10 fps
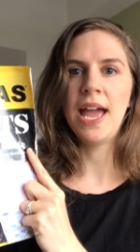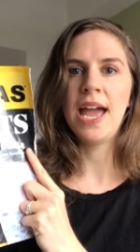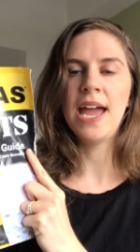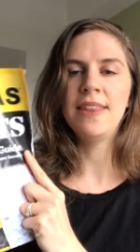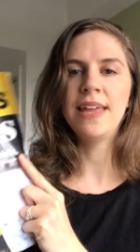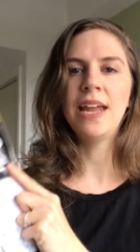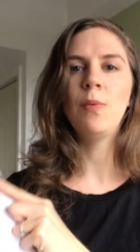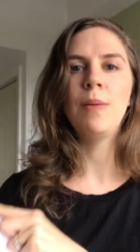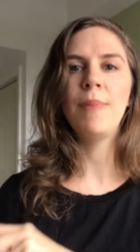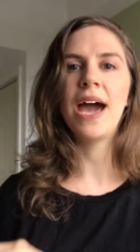And then I
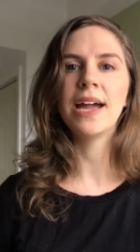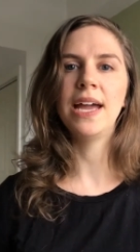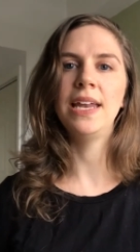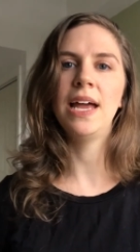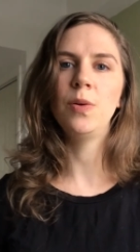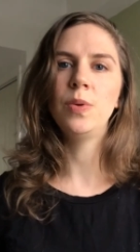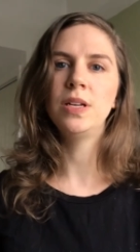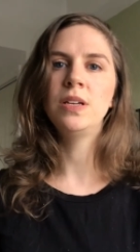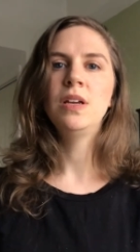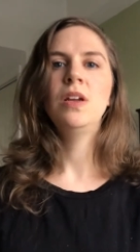went back and I
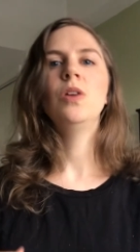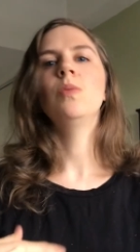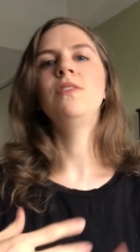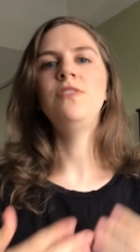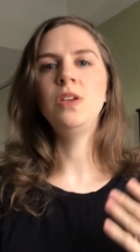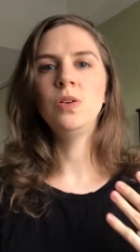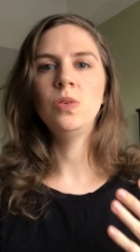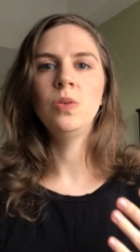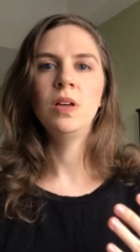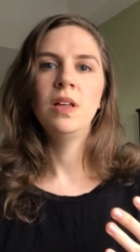would
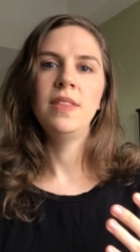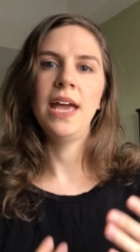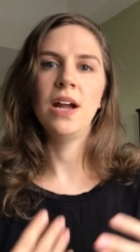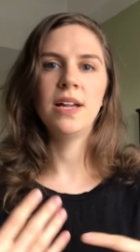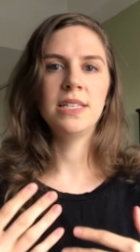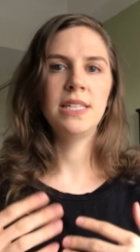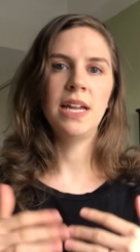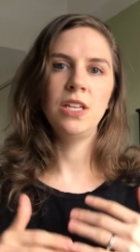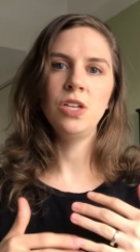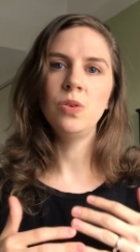review the areas that
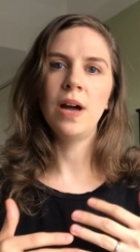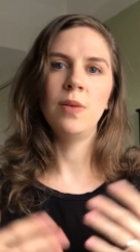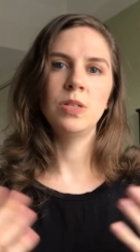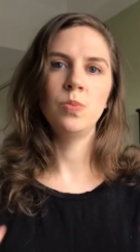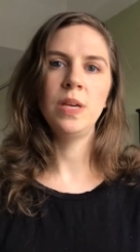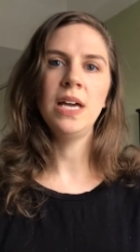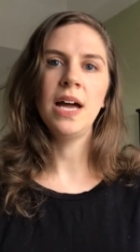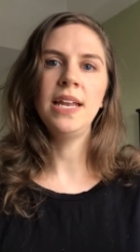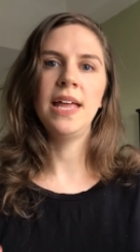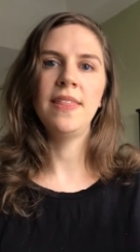I knew I was weak
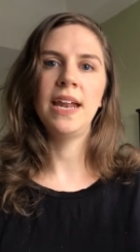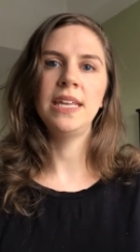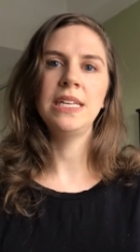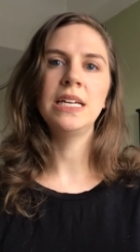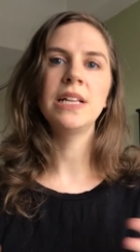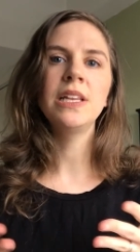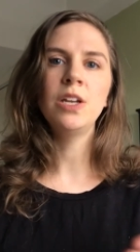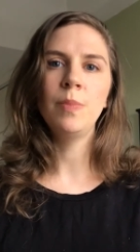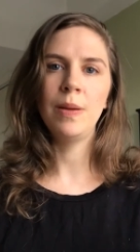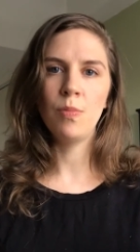on and that I needed a
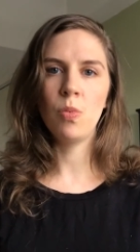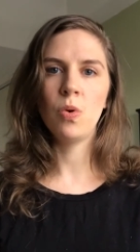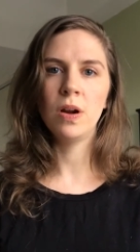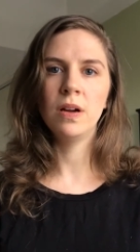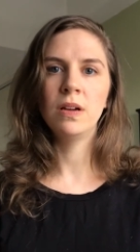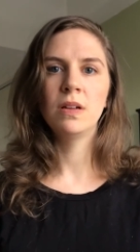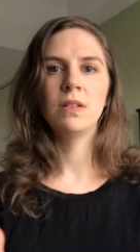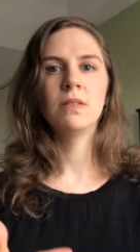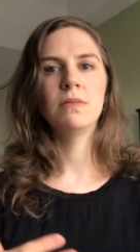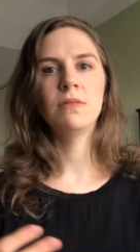little bit more
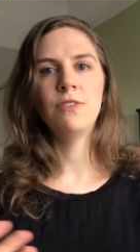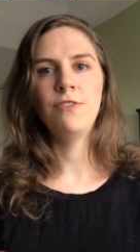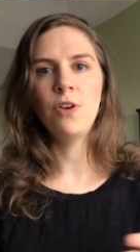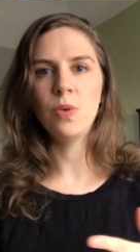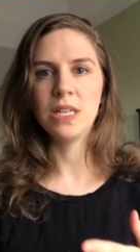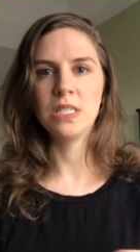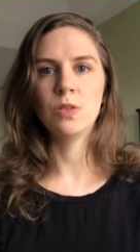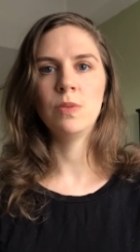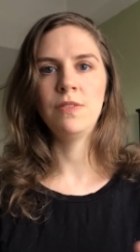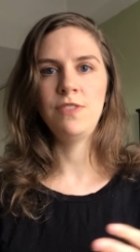focused
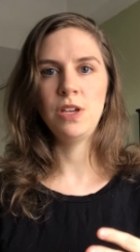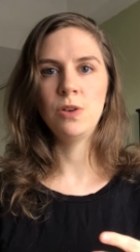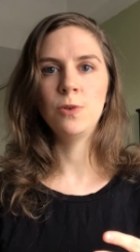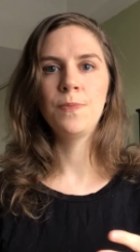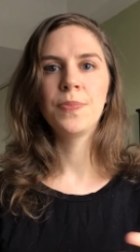review